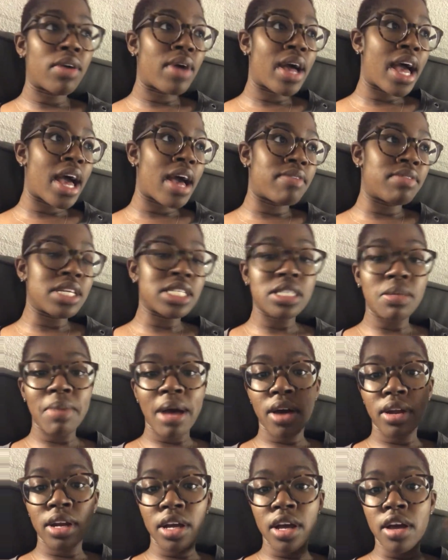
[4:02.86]
don't have this
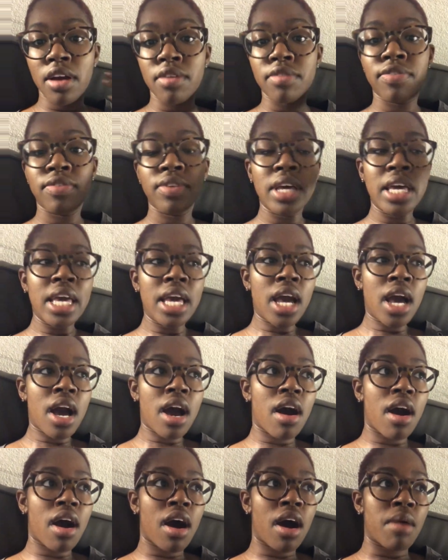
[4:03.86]
amount of
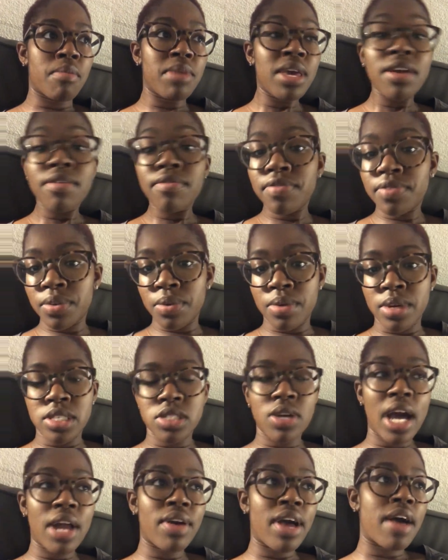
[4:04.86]
influence,
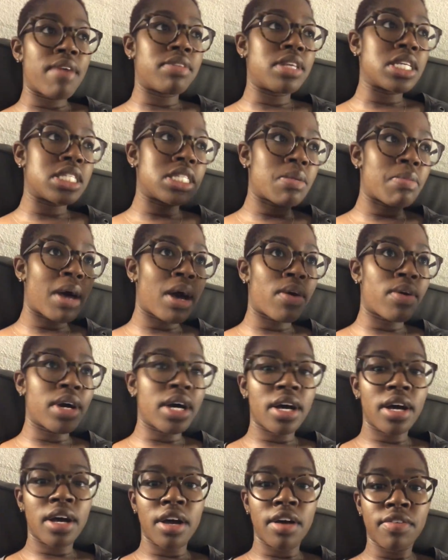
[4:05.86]
or I don't have this amount
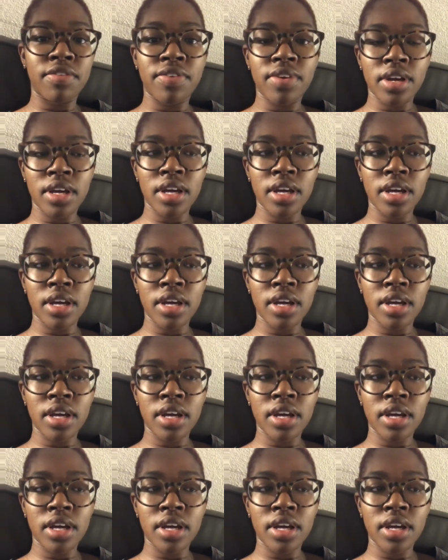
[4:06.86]
of